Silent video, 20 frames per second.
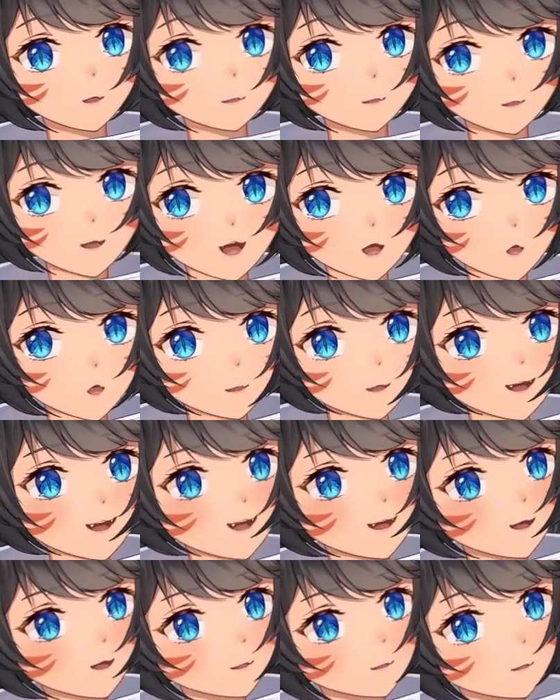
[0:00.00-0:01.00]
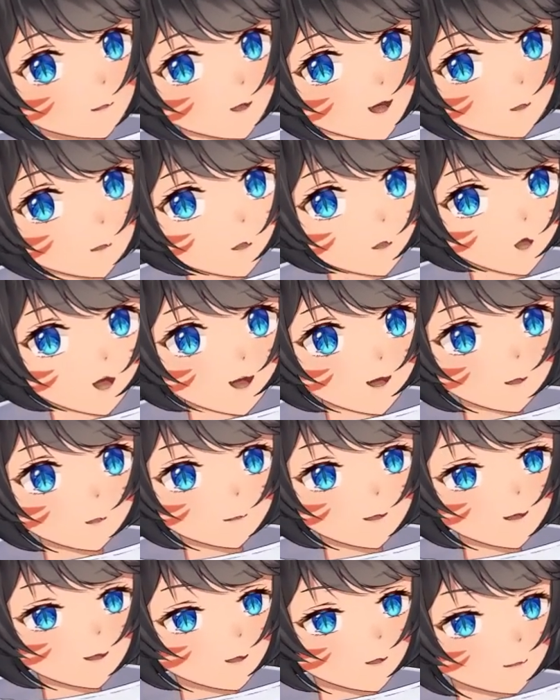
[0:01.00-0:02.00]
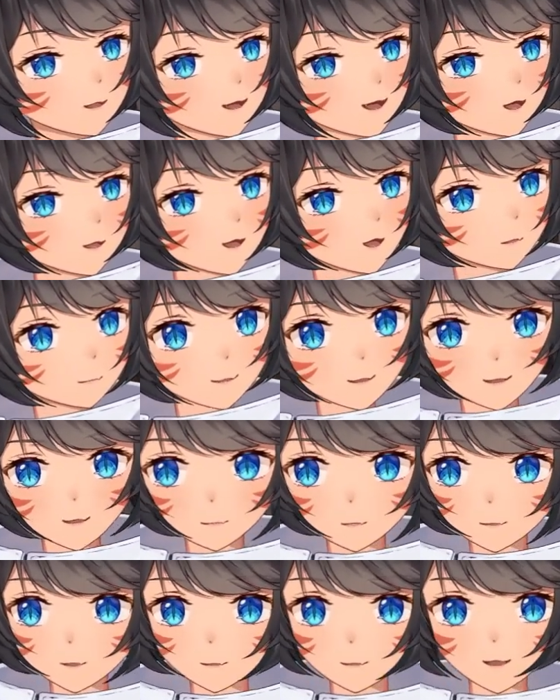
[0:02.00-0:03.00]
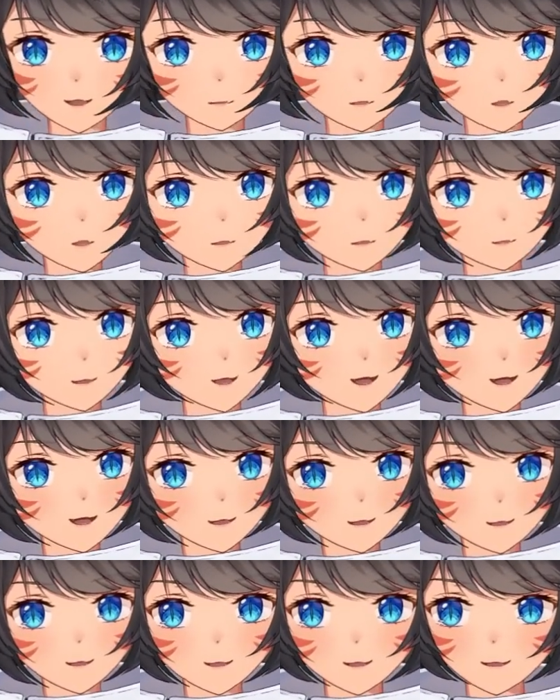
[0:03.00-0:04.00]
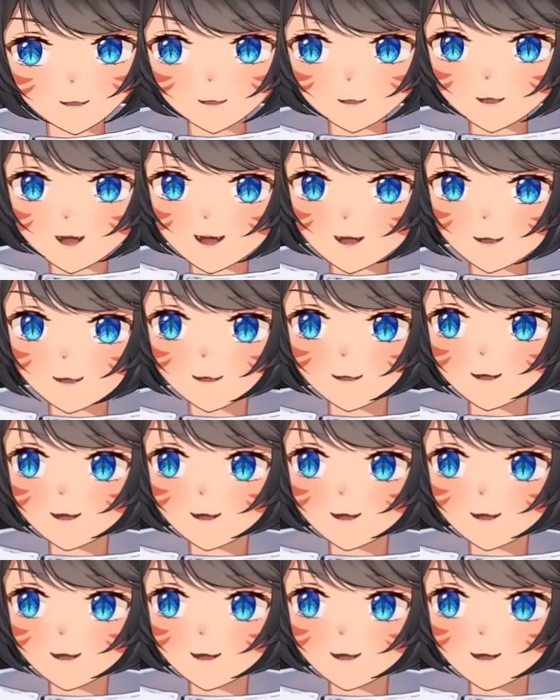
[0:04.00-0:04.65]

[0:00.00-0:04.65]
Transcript: They're not bees or like wasps. I don't know what they are, but these they're these big, like,